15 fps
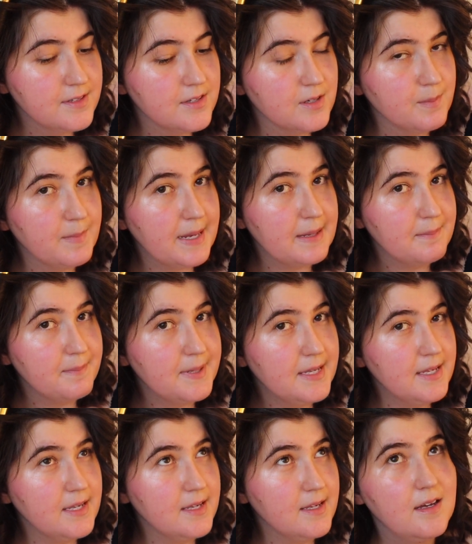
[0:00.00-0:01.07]
there might
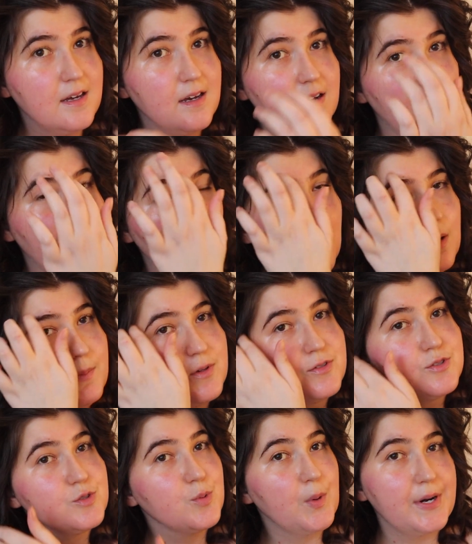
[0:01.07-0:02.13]
be
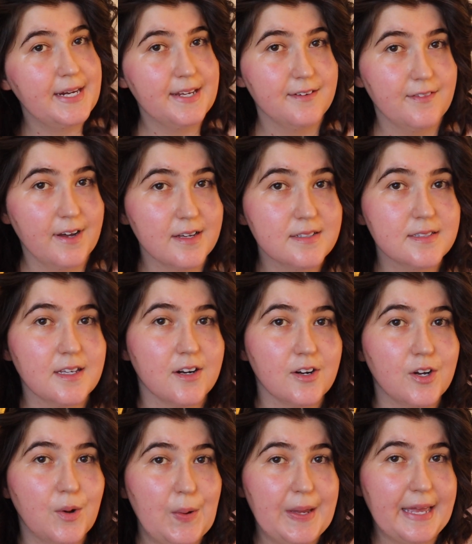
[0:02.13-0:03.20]
almost 20 of us that are
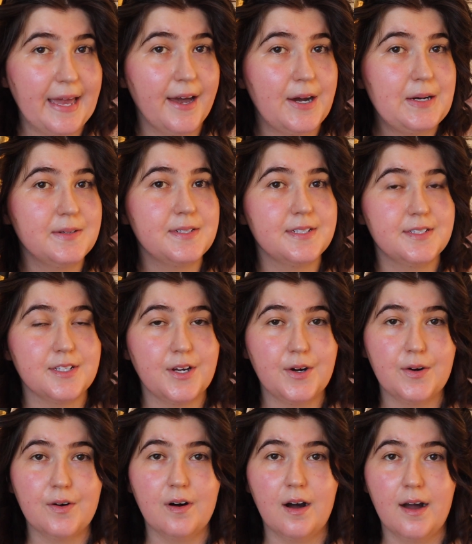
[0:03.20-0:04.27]
going out,
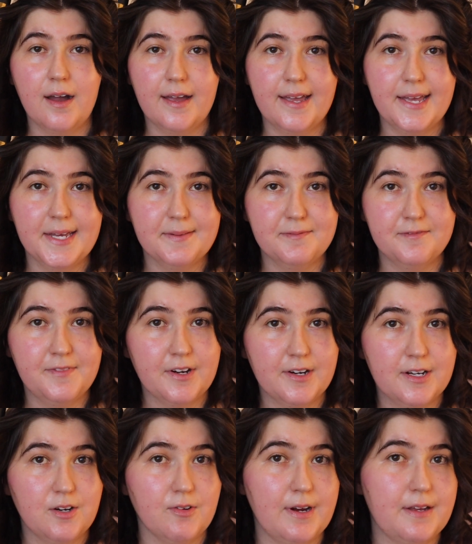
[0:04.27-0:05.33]
so I am very
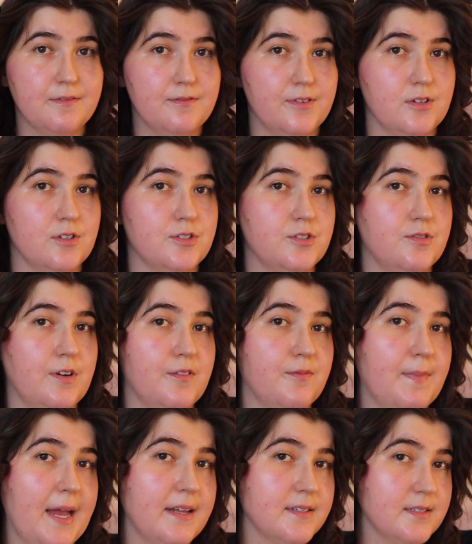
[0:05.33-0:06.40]
grateful to have
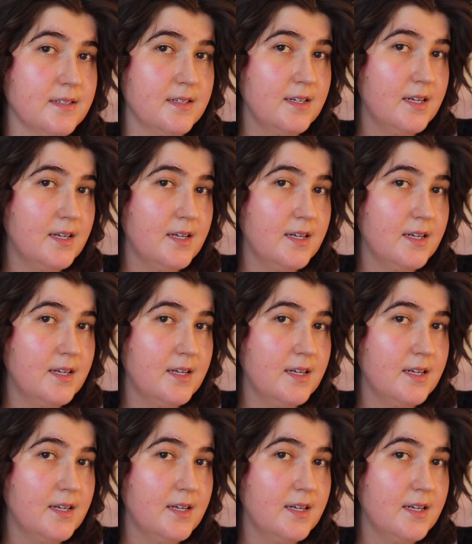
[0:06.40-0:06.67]
met